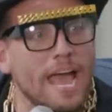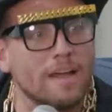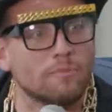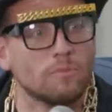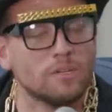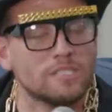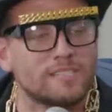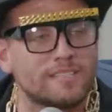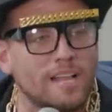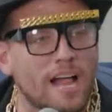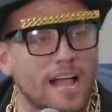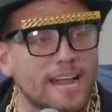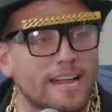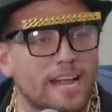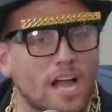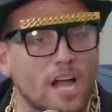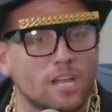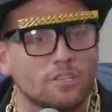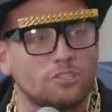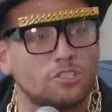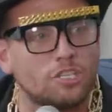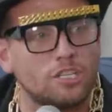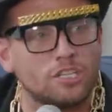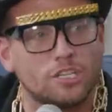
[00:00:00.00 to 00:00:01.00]
and was like,
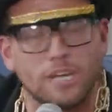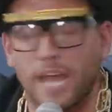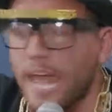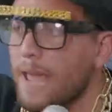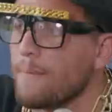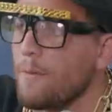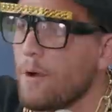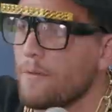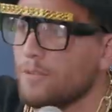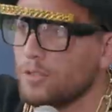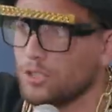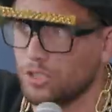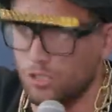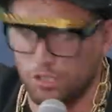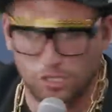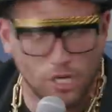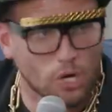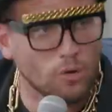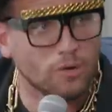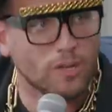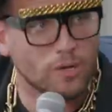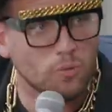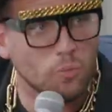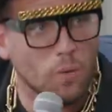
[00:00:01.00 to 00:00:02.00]
uh, she came over
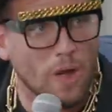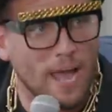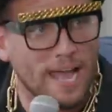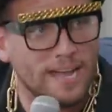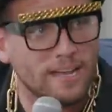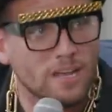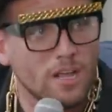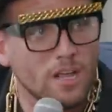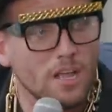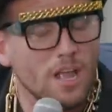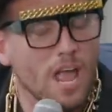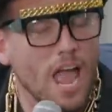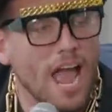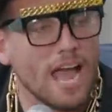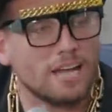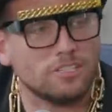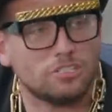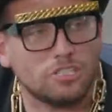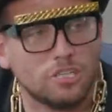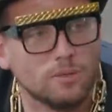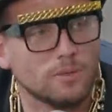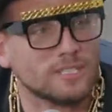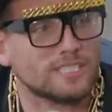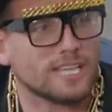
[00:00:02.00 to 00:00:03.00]
soaking wet,
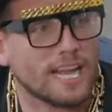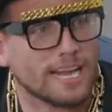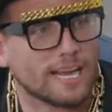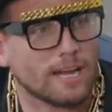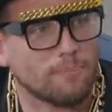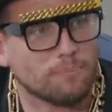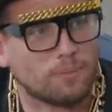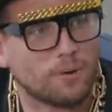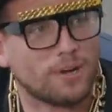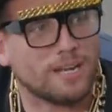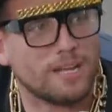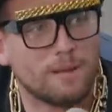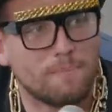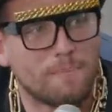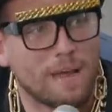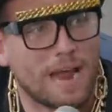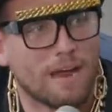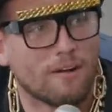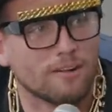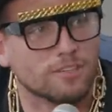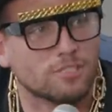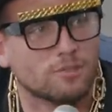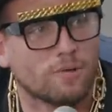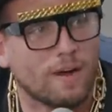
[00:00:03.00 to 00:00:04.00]
and she was like, "I'm pretty
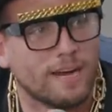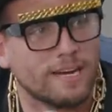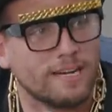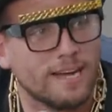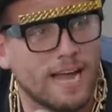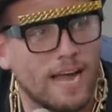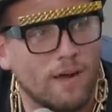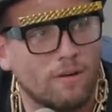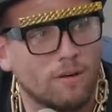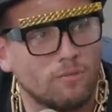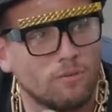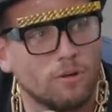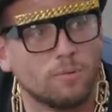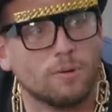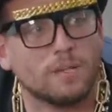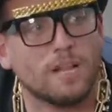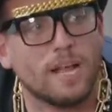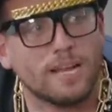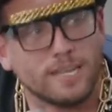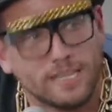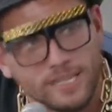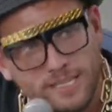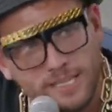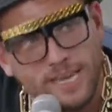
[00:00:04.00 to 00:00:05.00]
embarrassed right now," and we were
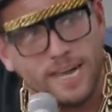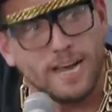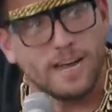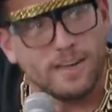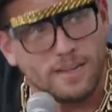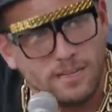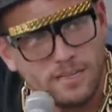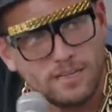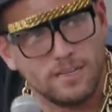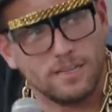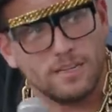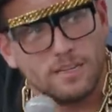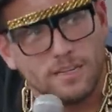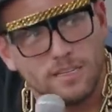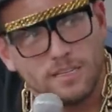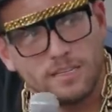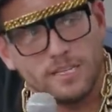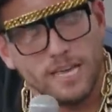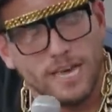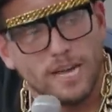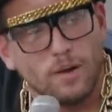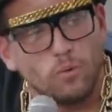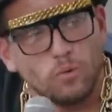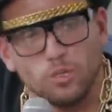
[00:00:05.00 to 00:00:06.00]
like, "Yeah,
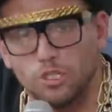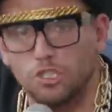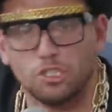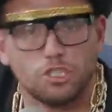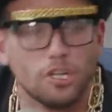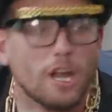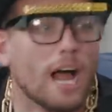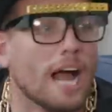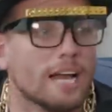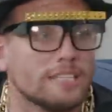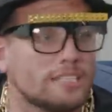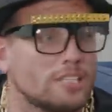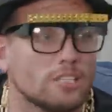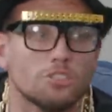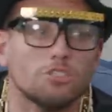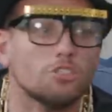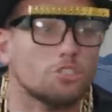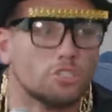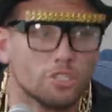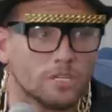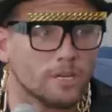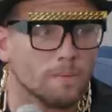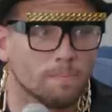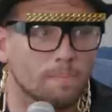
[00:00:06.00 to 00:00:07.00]
yeah, well, you should." I said, "You
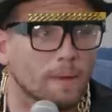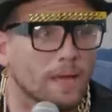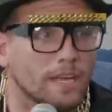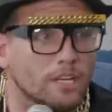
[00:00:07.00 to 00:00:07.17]
shouldn't